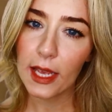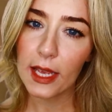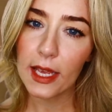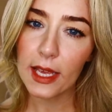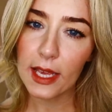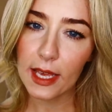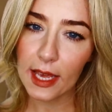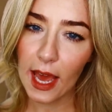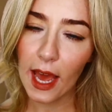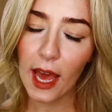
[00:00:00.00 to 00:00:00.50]

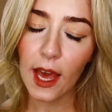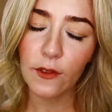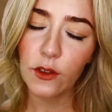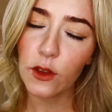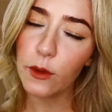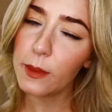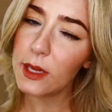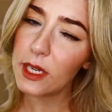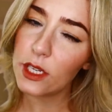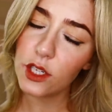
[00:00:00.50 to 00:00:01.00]
Yeah, have
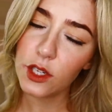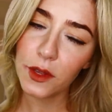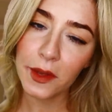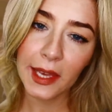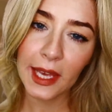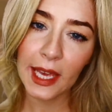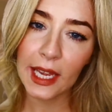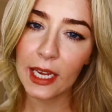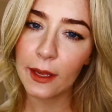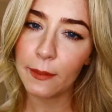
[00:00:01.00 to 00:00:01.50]
you been
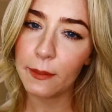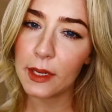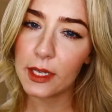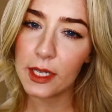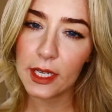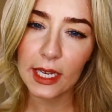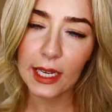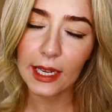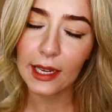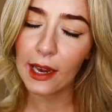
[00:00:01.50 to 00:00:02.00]
doing any
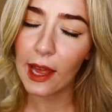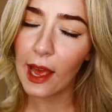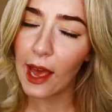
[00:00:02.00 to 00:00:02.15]
particular